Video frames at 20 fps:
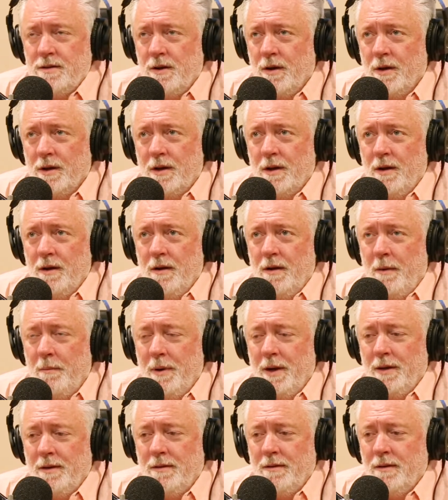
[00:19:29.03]
So
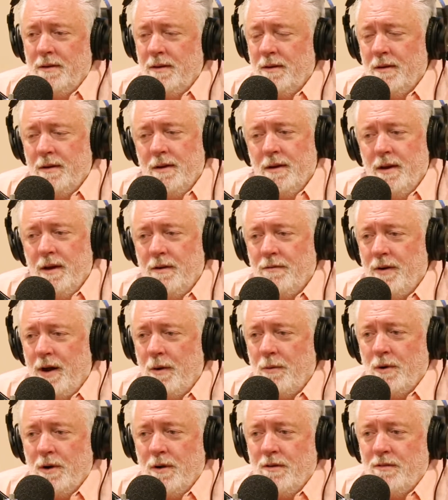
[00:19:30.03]
if
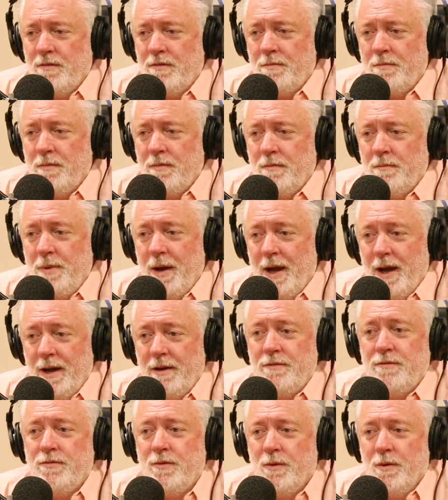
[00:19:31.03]
I would have
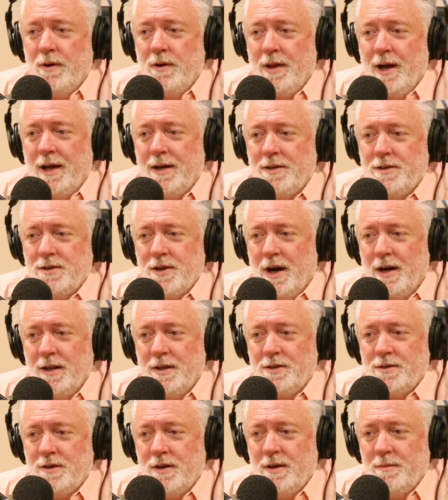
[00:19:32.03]
paid for that
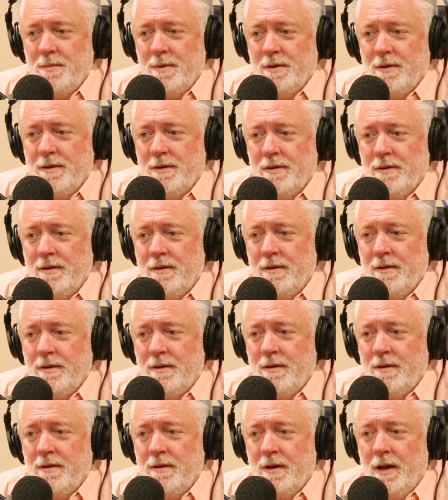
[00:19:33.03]
China trip,
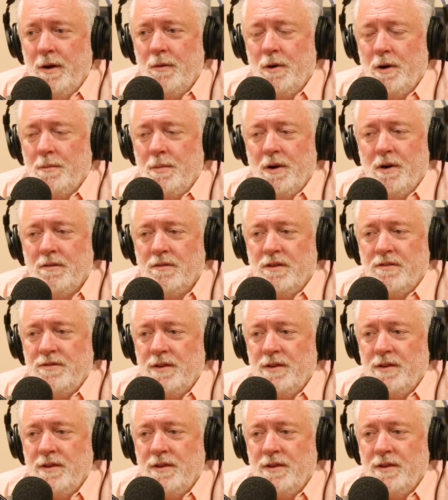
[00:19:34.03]
it would have been over